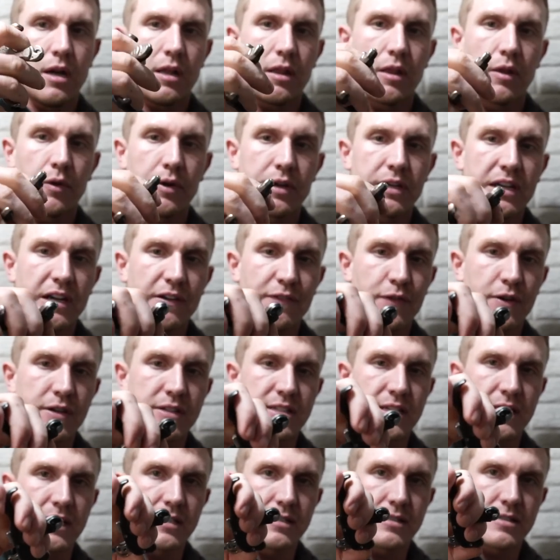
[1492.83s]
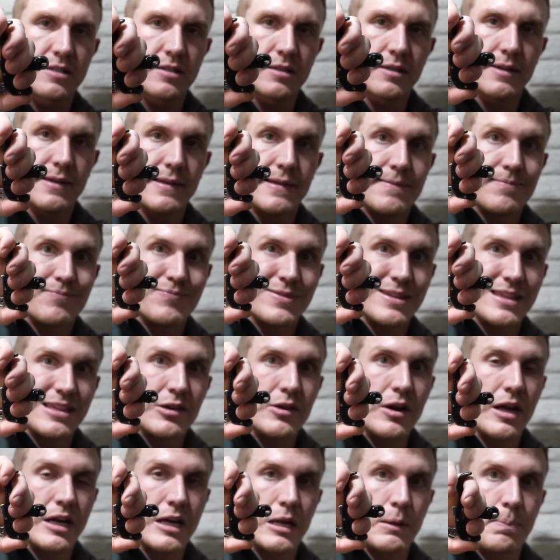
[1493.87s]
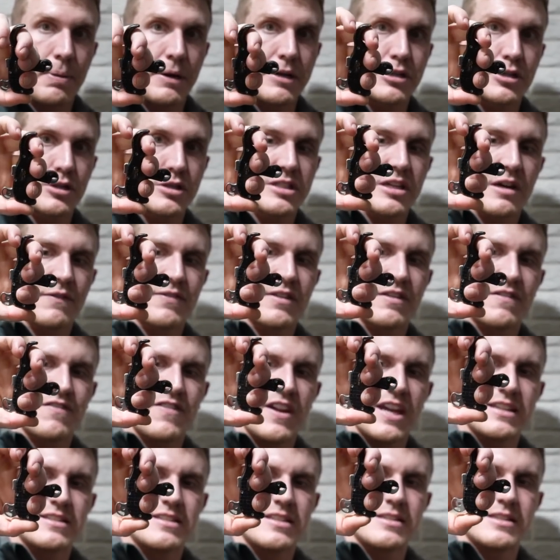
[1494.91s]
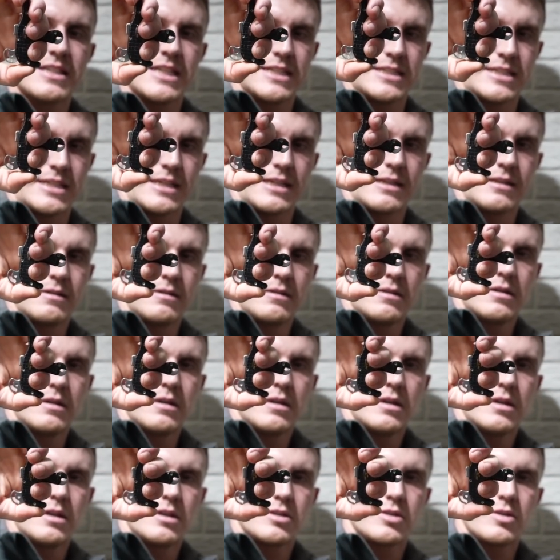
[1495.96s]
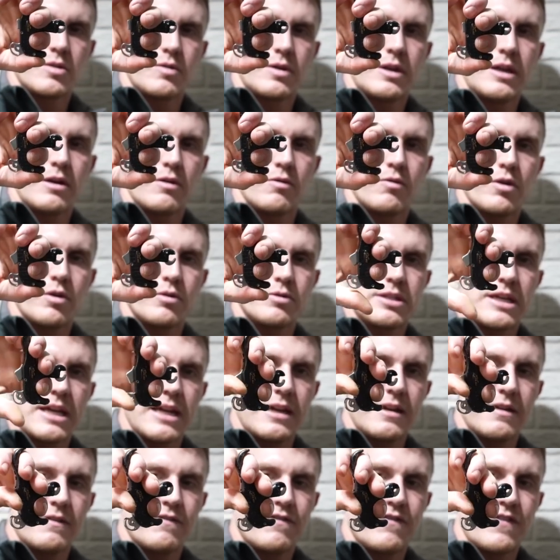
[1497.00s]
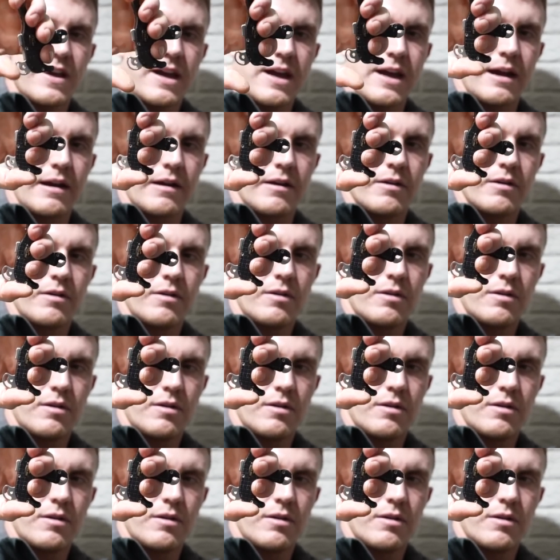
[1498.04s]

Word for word: The only difference is you're not gonna punch yourself in the face as easy. So here, rotate and fire.